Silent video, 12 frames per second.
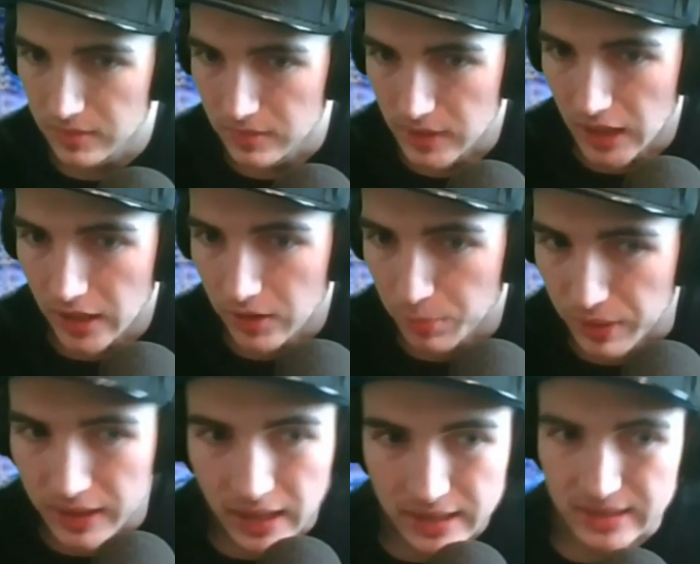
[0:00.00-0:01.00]
None of the
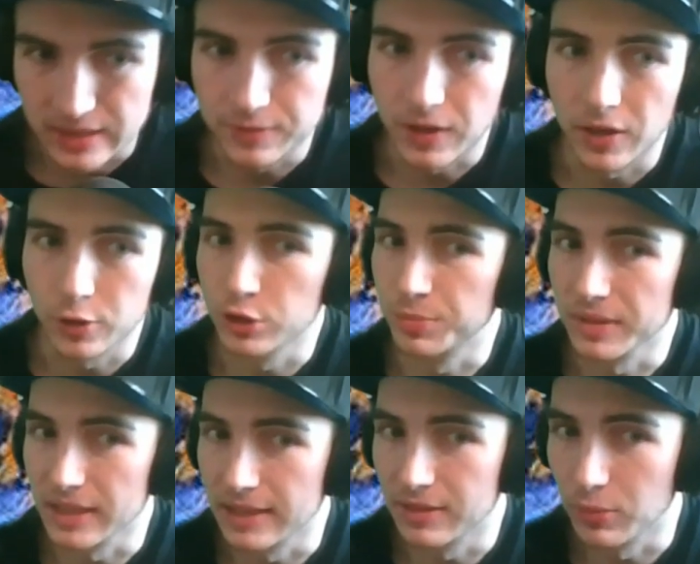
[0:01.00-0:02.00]
pre-Nicene Fathers
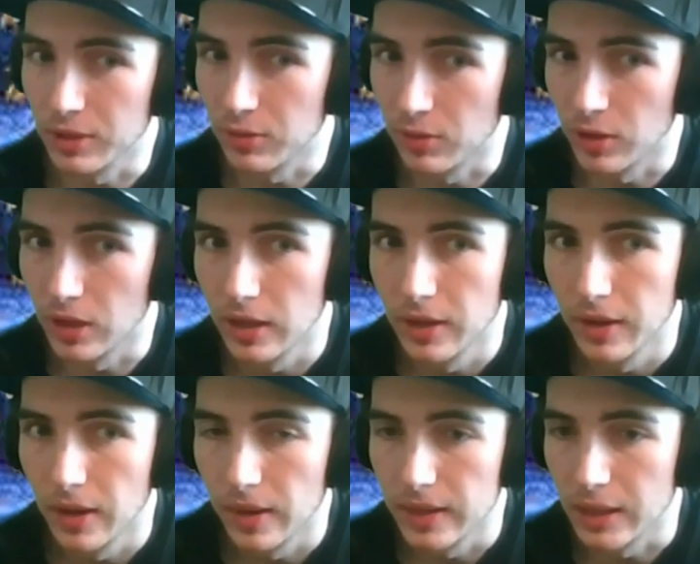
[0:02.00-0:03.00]
believed that we
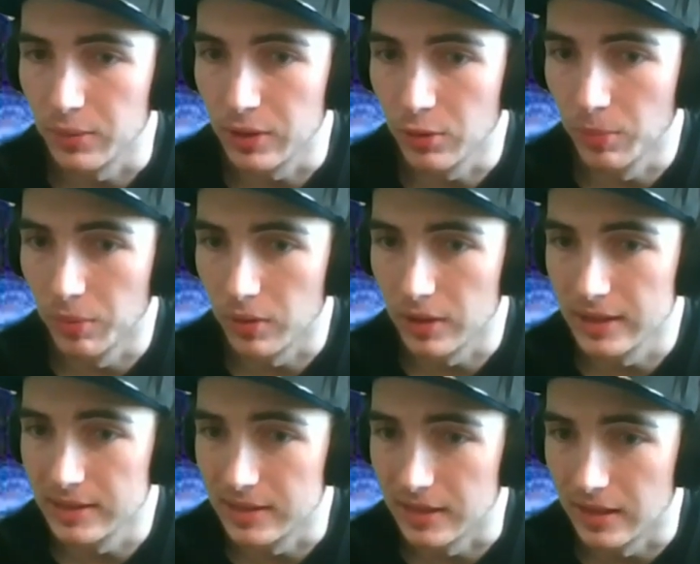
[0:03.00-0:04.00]
were born
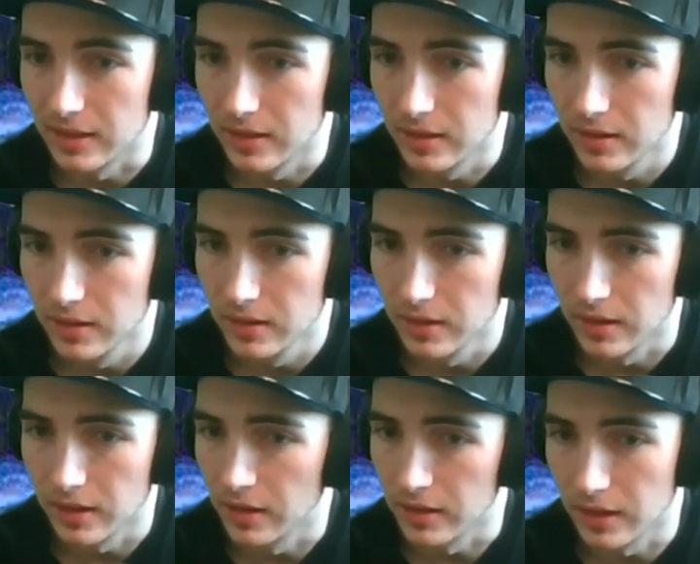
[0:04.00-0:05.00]
in sin.
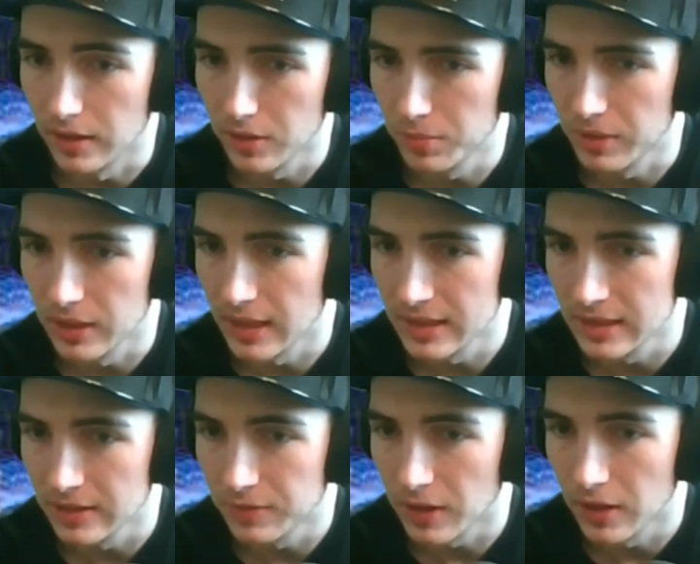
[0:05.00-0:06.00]
None of the
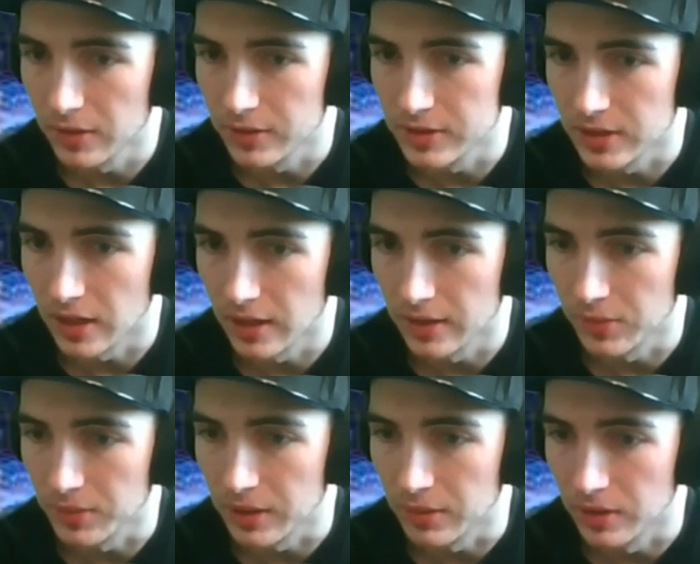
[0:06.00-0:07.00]
pre-Nicene Fathers taught that
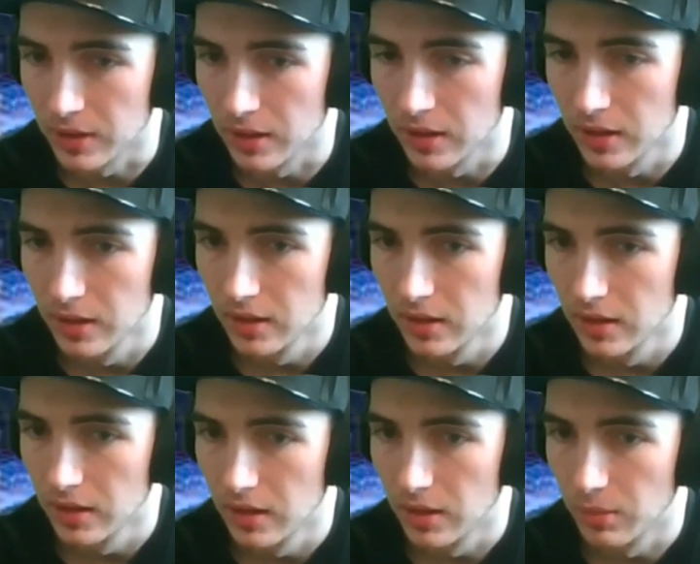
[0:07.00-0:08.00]
we were
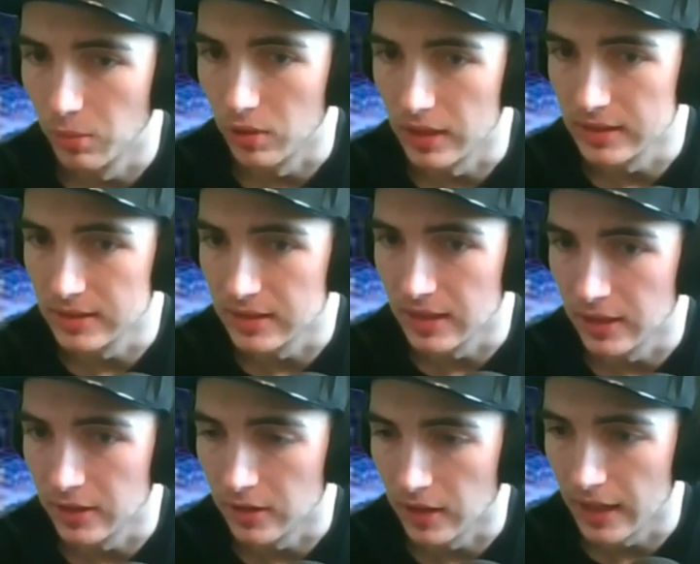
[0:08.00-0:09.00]
born in
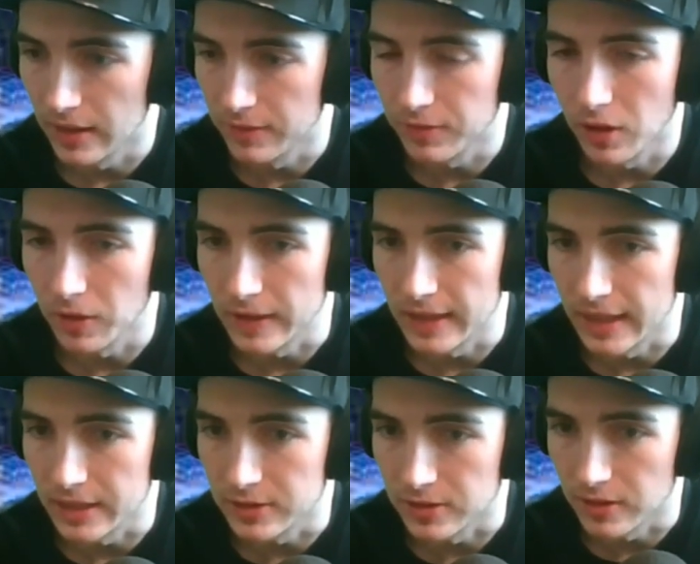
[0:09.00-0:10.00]
sin or had a fallen
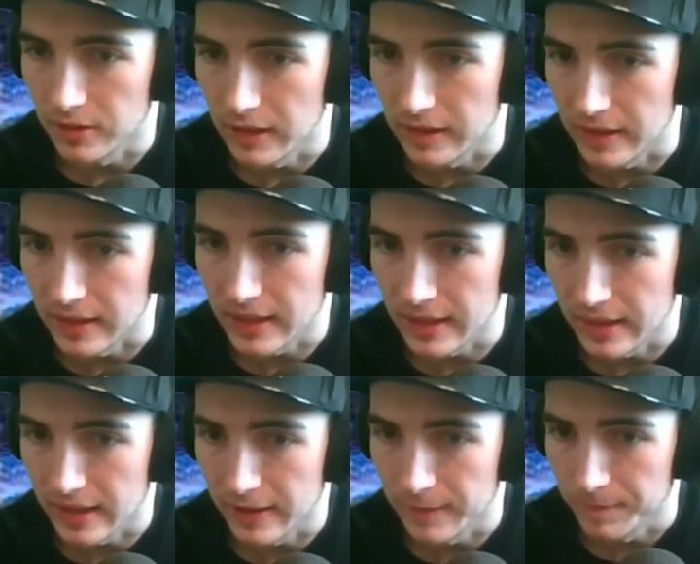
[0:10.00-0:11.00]
nature or anything like
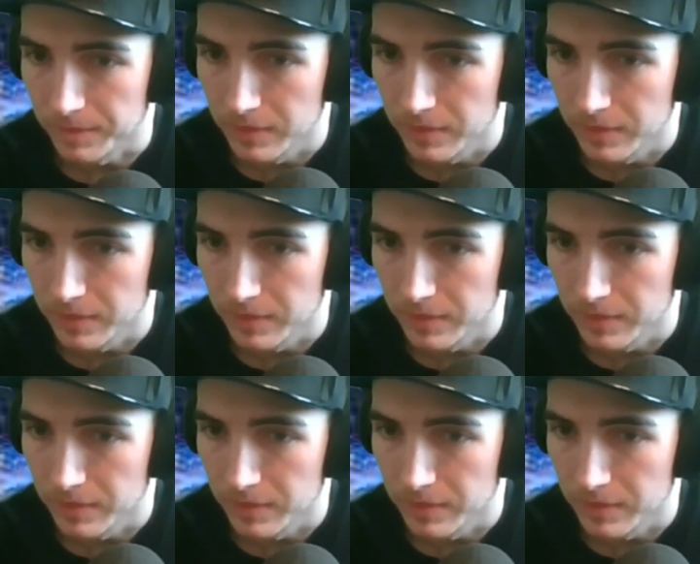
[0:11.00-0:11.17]
that.